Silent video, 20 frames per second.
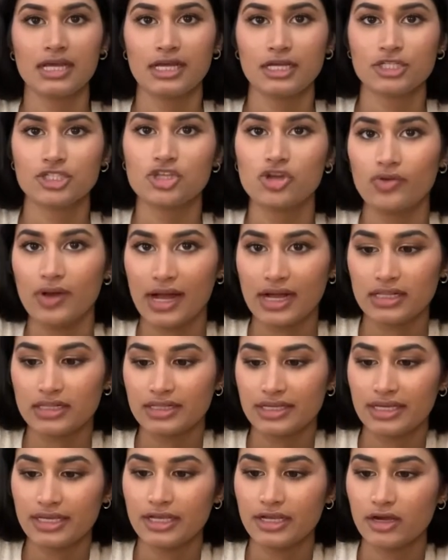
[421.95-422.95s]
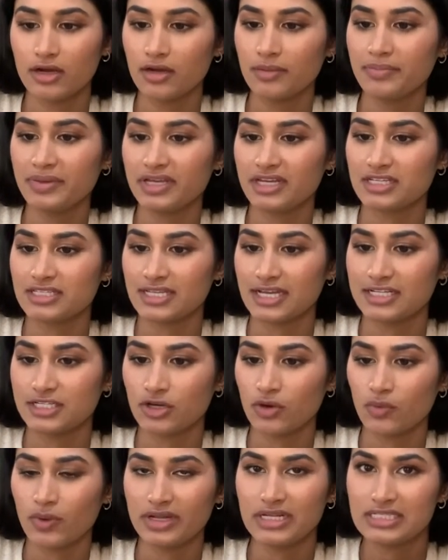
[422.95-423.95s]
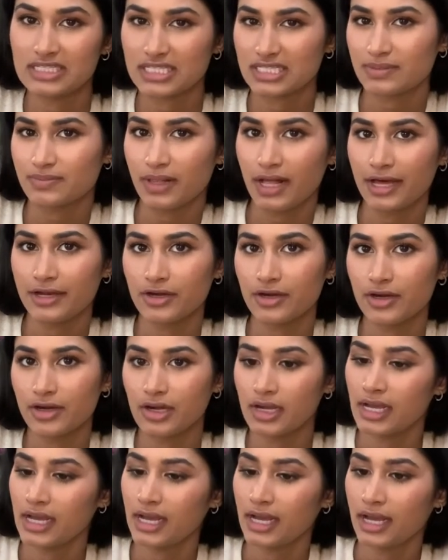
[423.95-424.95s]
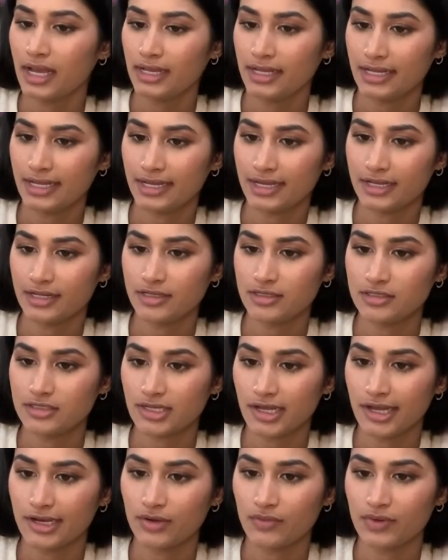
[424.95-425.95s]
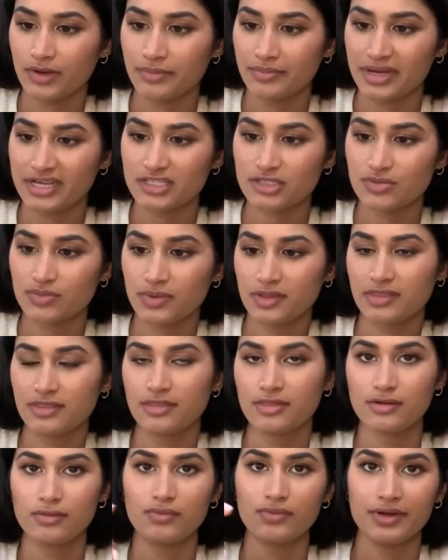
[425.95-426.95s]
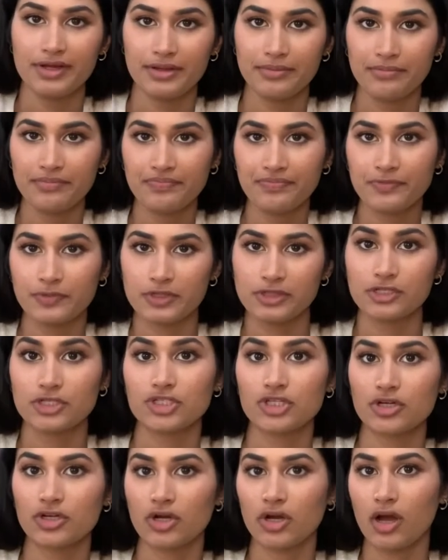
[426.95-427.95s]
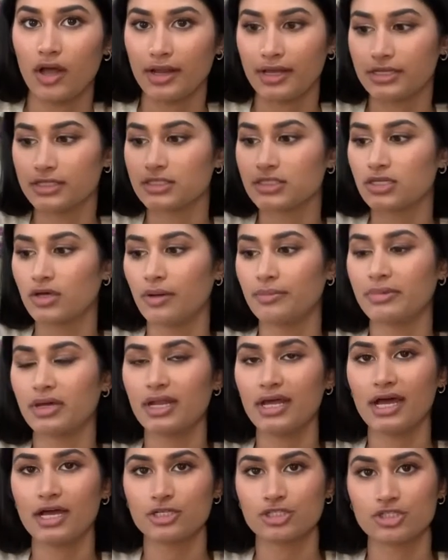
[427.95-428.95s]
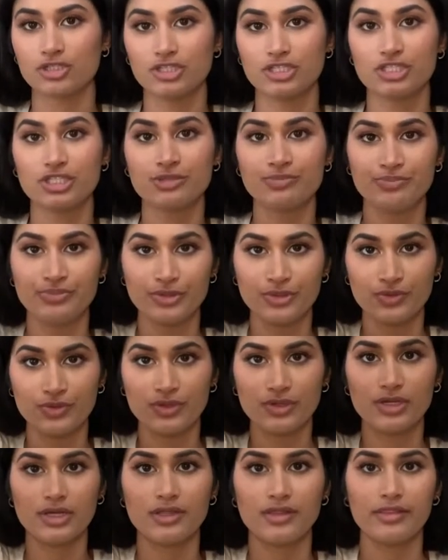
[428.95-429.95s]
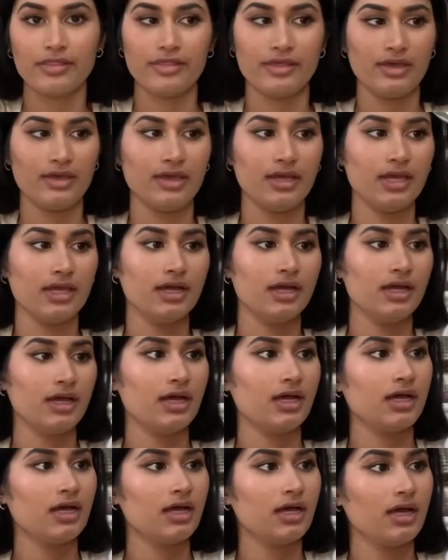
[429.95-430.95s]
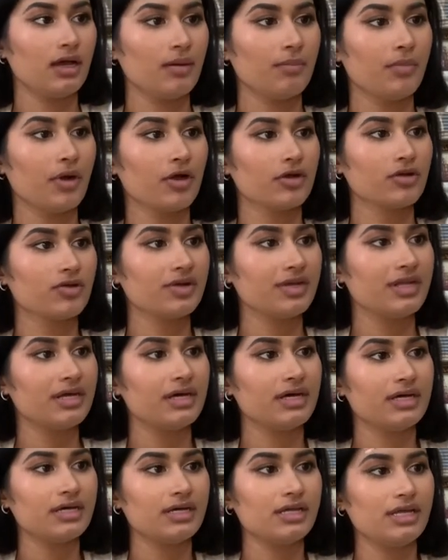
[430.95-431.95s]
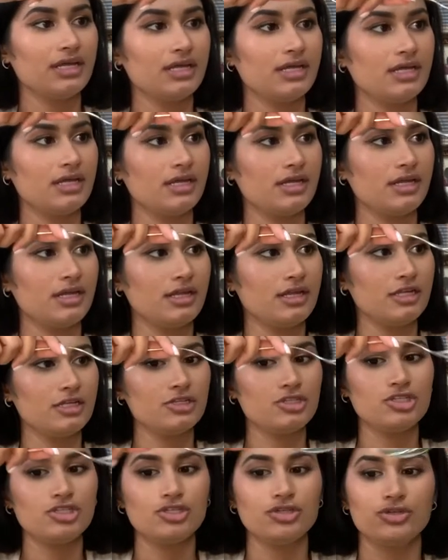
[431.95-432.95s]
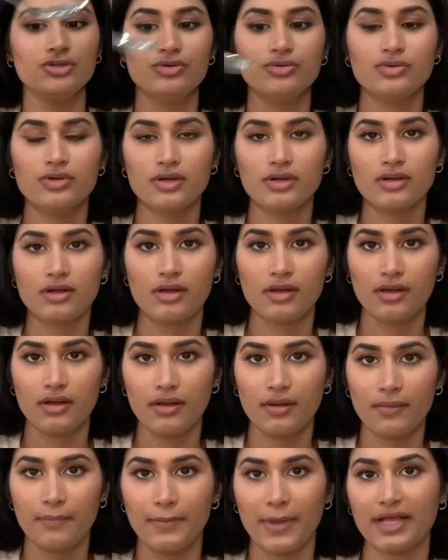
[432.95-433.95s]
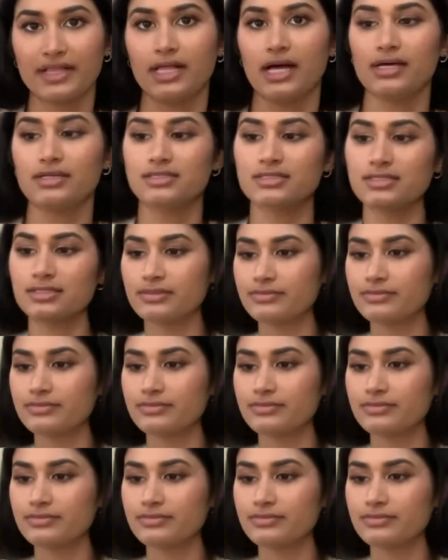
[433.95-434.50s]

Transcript: directly here because I don't want it to splatter and I don't wanna mess with the rim with the sugar on it. So I'm gonna actually spoon the margarita into my glass.